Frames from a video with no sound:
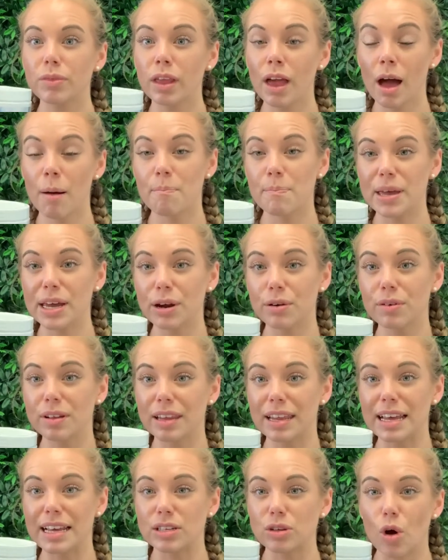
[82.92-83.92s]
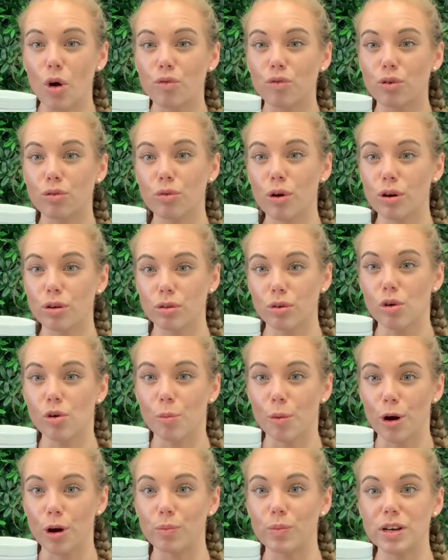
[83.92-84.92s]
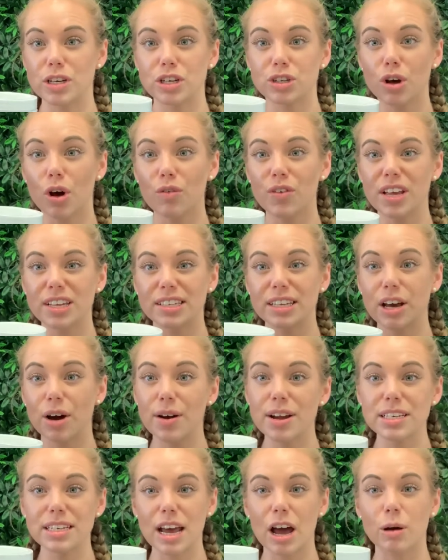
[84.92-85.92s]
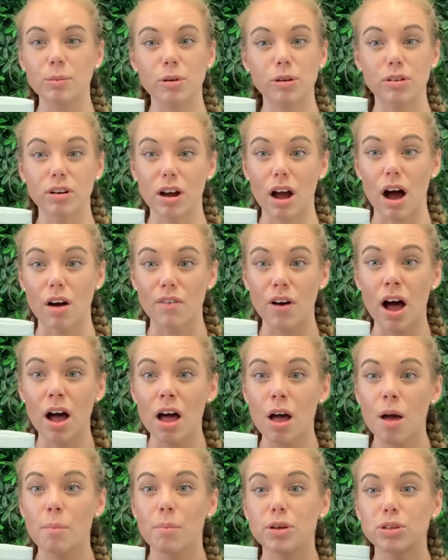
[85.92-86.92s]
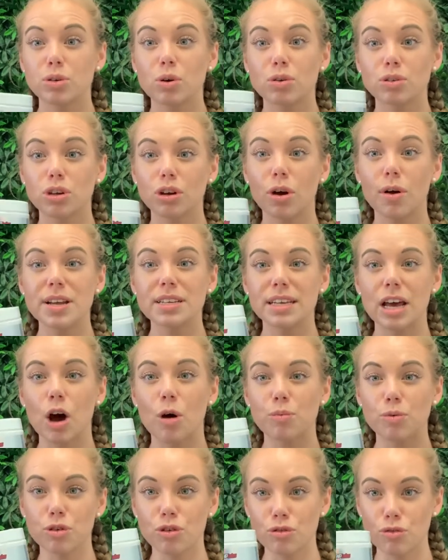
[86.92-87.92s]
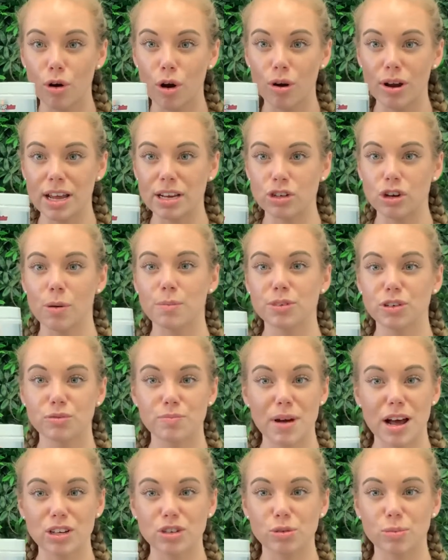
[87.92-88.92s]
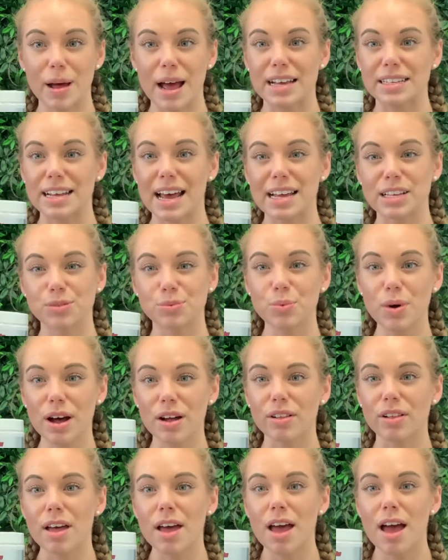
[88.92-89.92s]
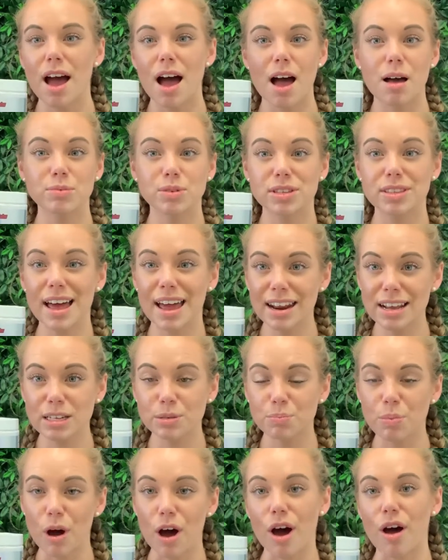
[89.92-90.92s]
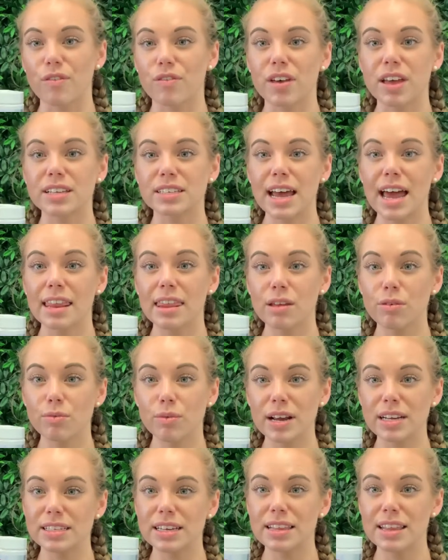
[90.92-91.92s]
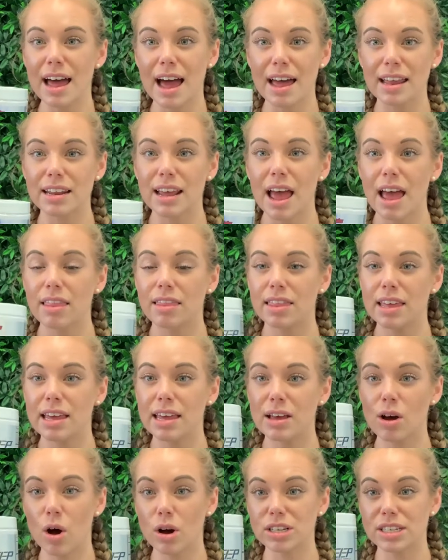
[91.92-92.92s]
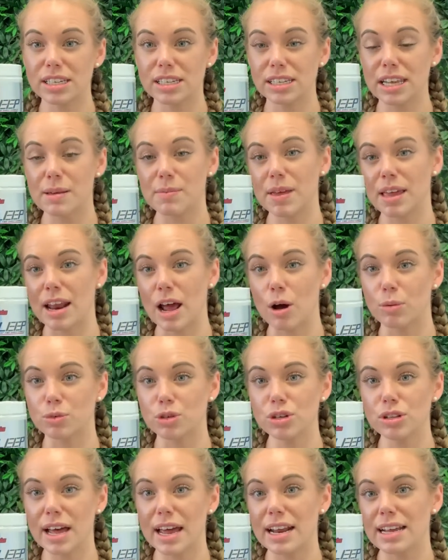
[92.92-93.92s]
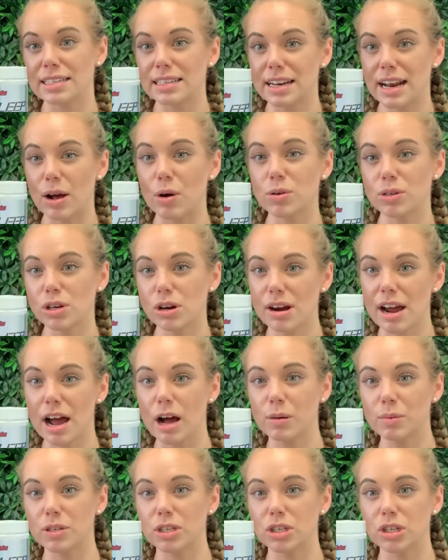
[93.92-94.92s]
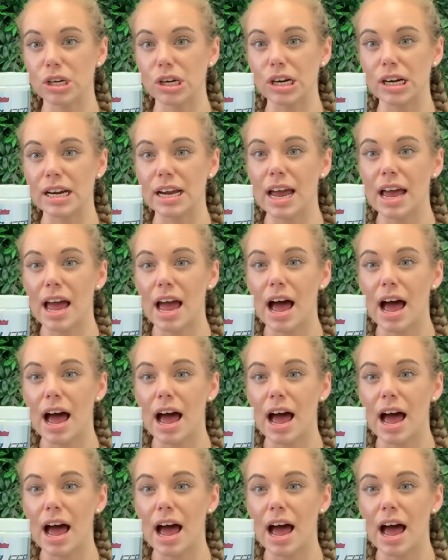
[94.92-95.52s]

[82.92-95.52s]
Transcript: a bigger release of growth hormone, which is obviously going to help you recover, but it's also going to help you grow in terms of muscle mass as well. So that is perfect. And the reason that the OxySleep can help do that is it also helps to